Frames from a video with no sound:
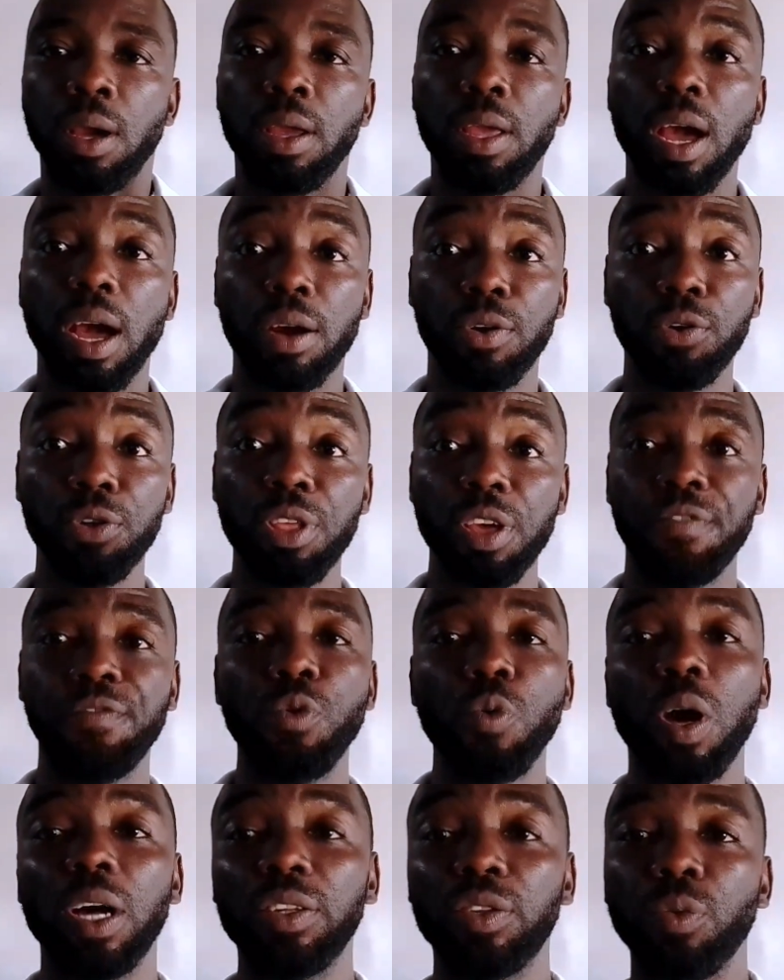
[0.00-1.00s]
Yeah, good day
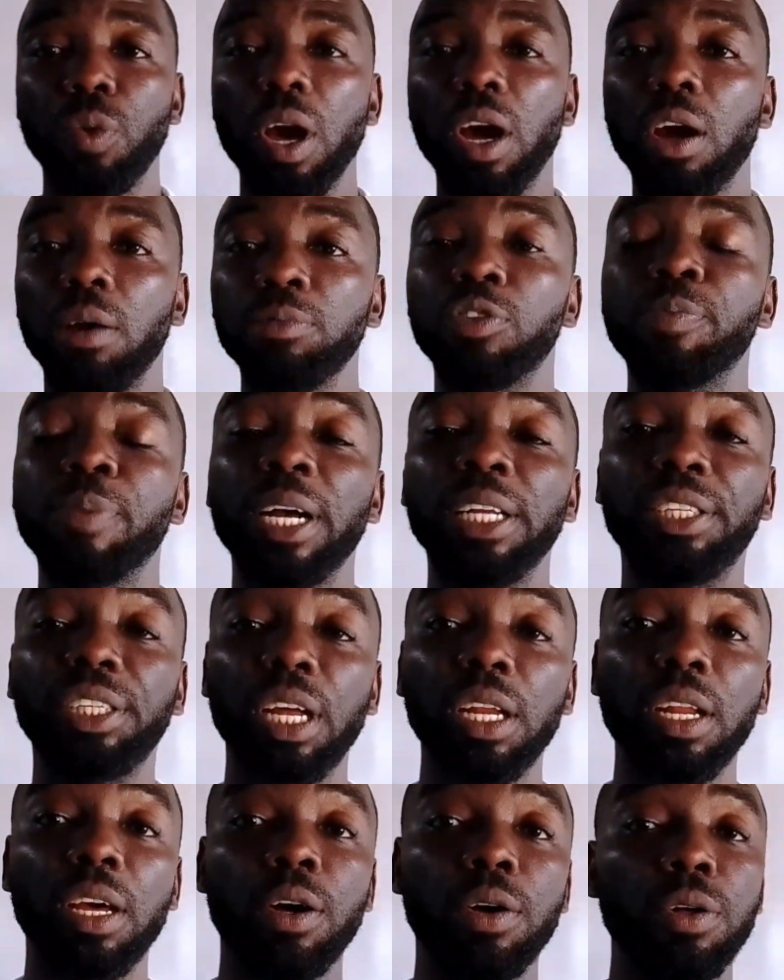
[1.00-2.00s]
viewers, welcome to my
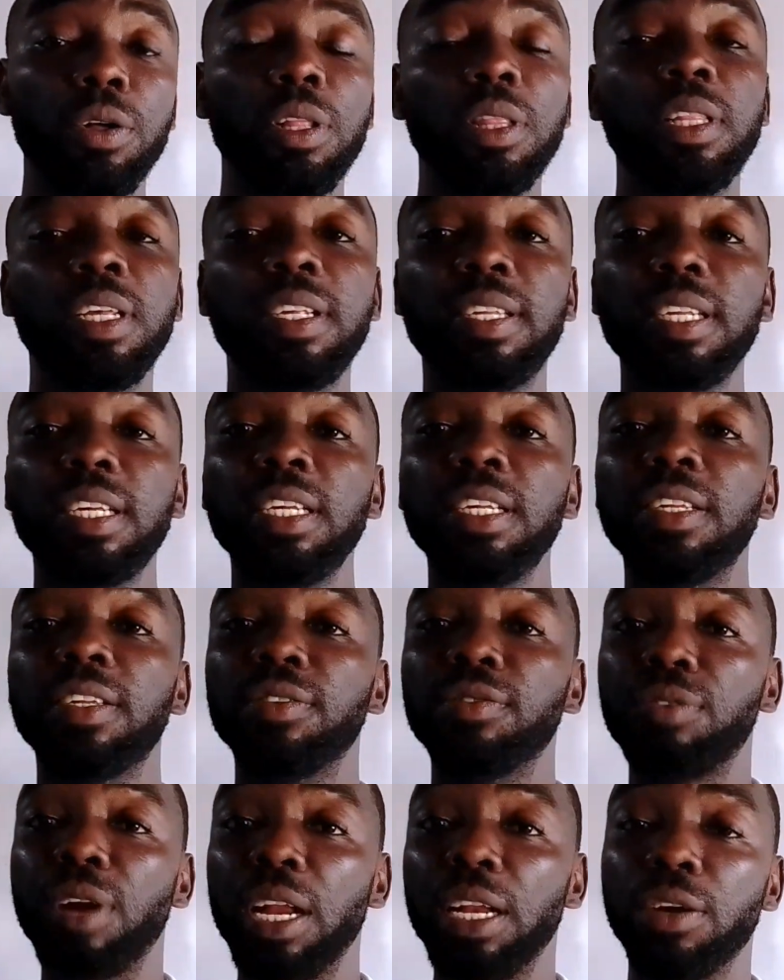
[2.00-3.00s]
channel. This
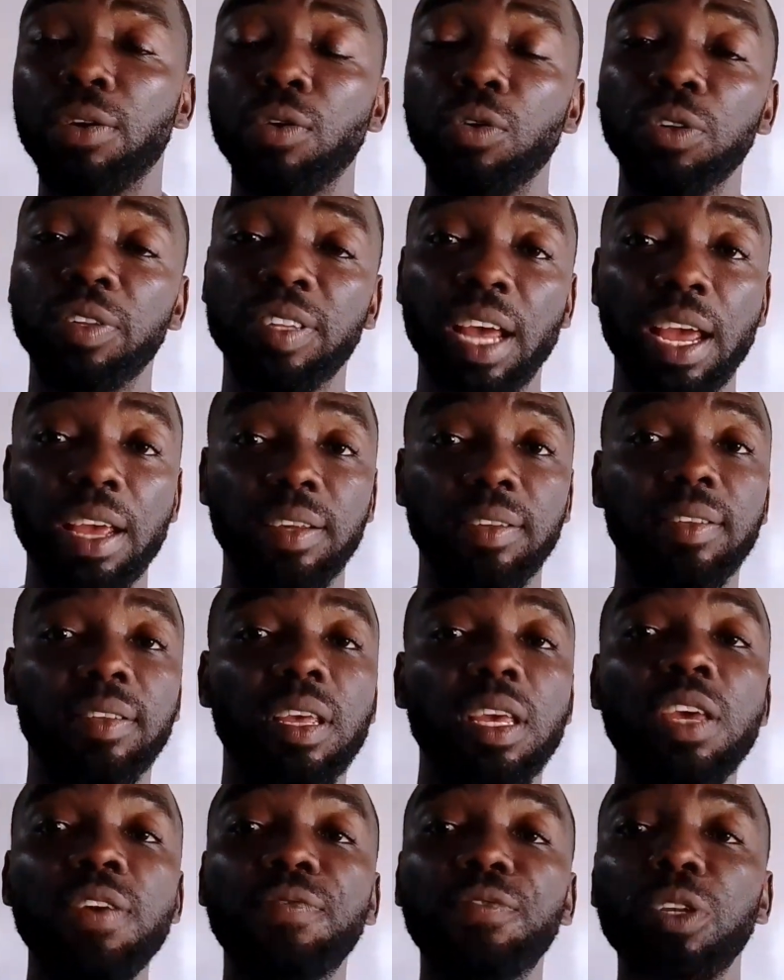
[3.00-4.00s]
is Radical Science.
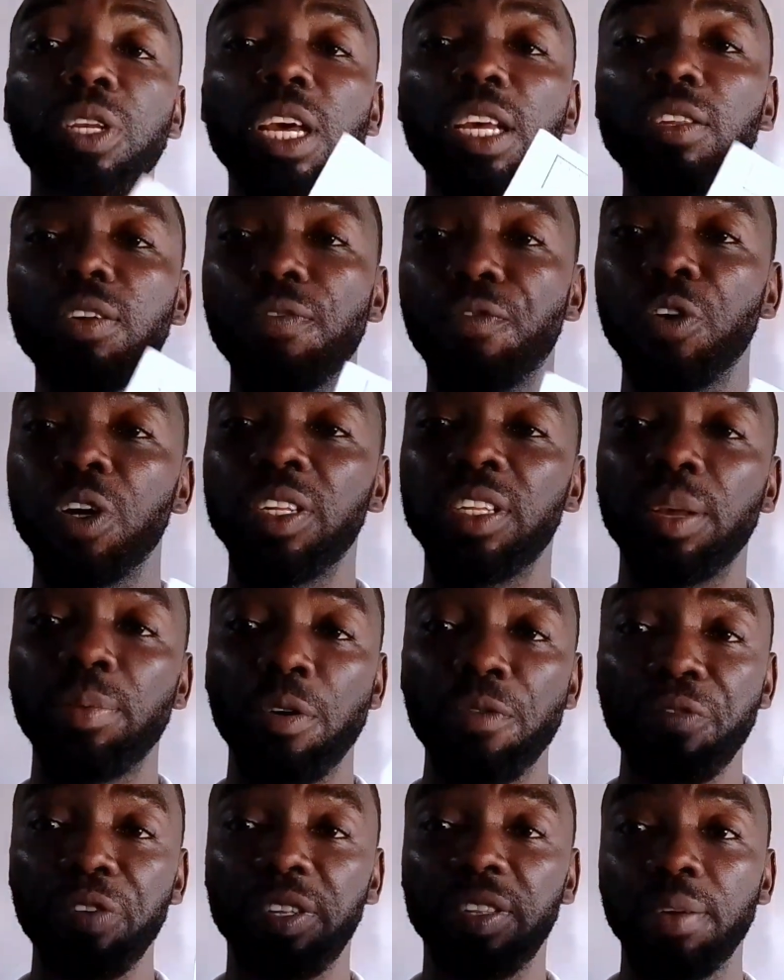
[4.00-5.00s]
If today is the first time
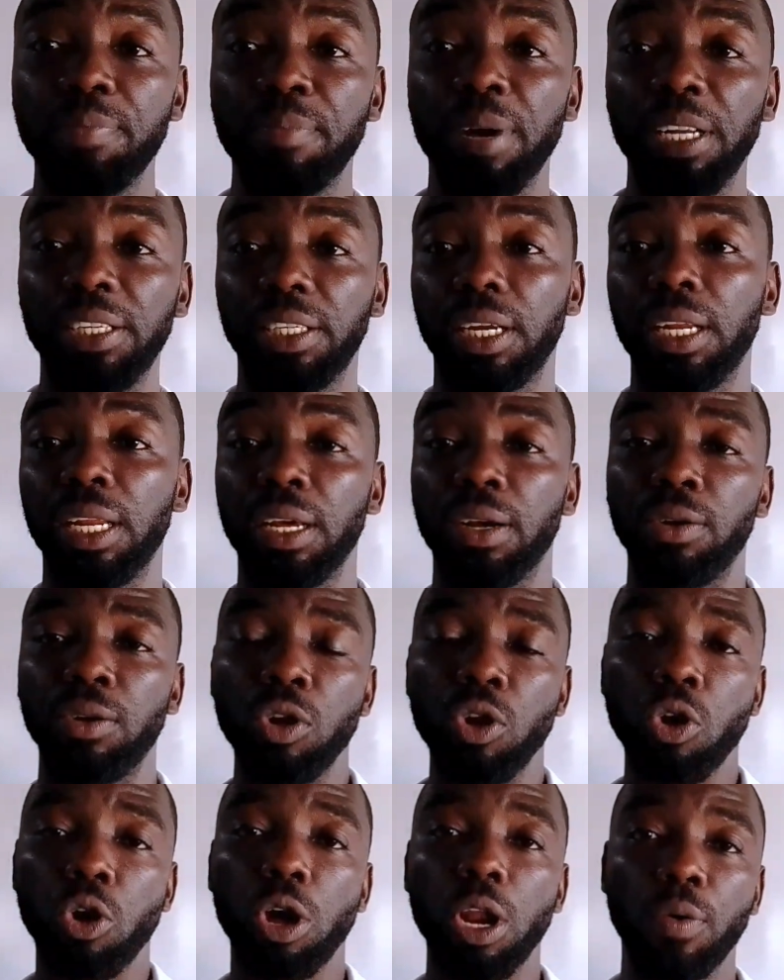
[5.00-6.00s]
of visiting my channel,
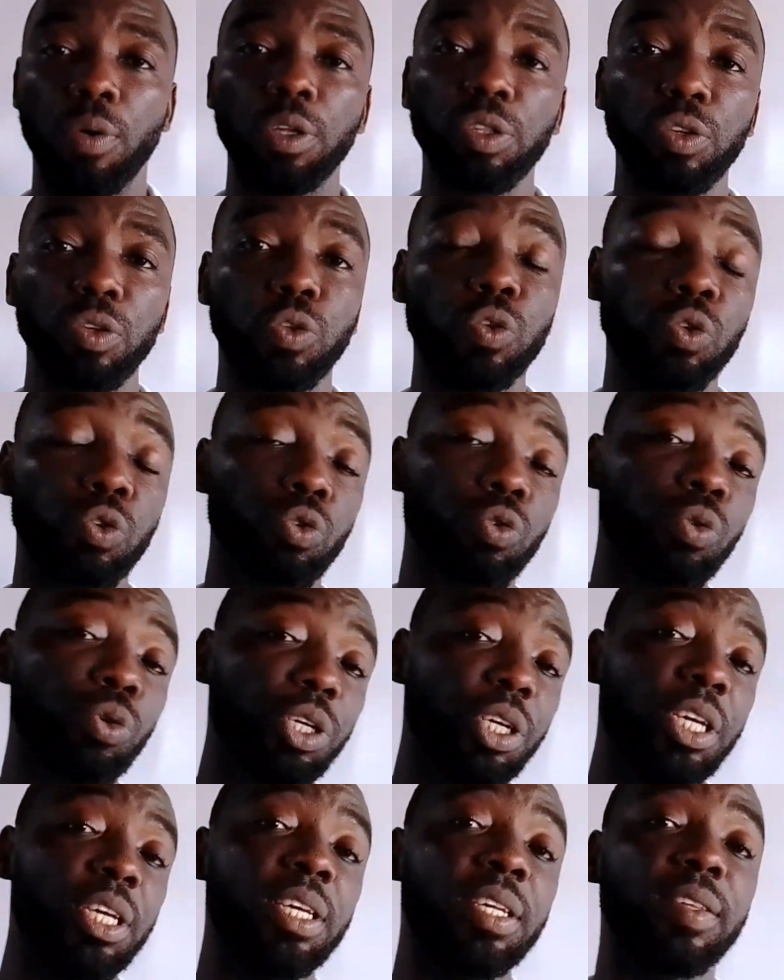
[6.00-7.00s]
all I want you to
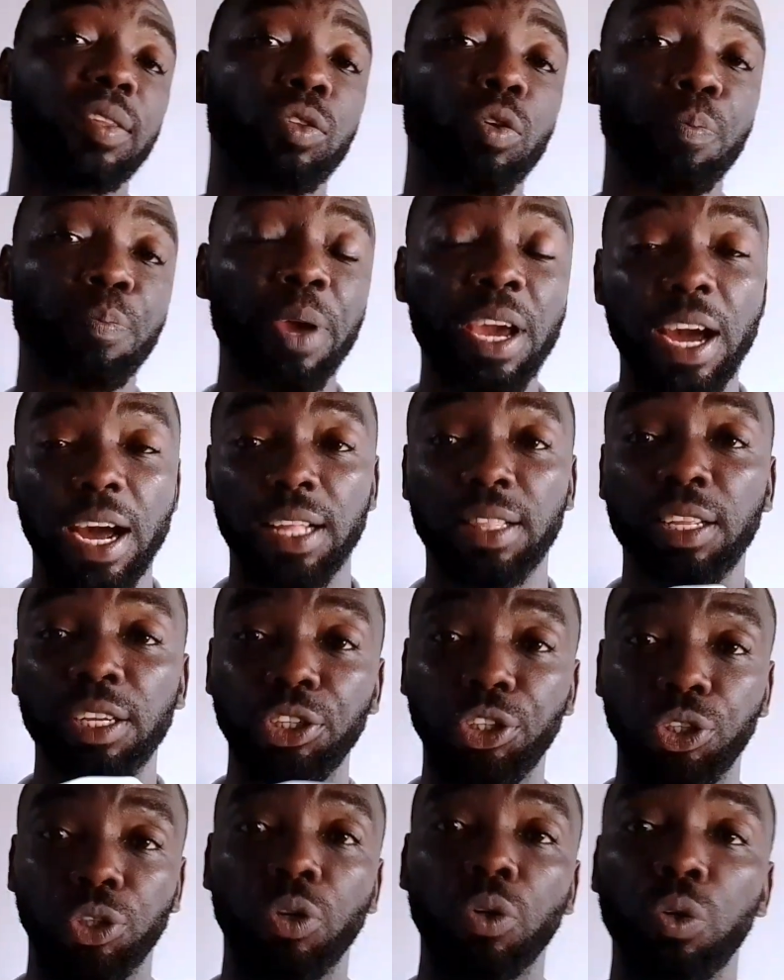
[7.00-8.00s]
do is to pay
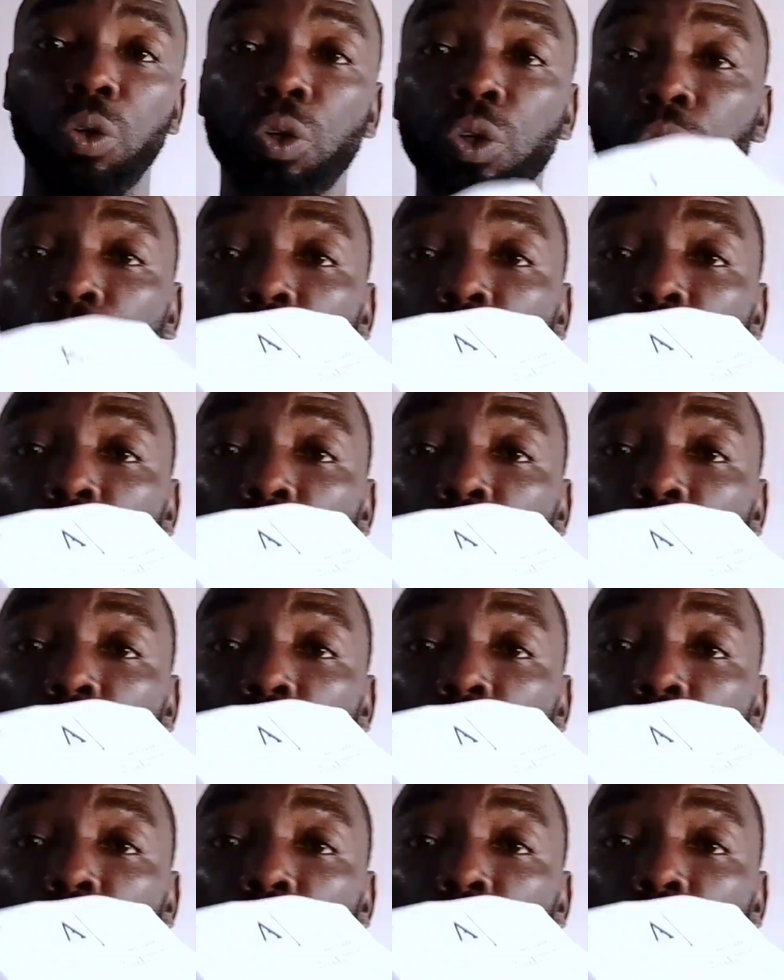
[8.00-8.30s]
attention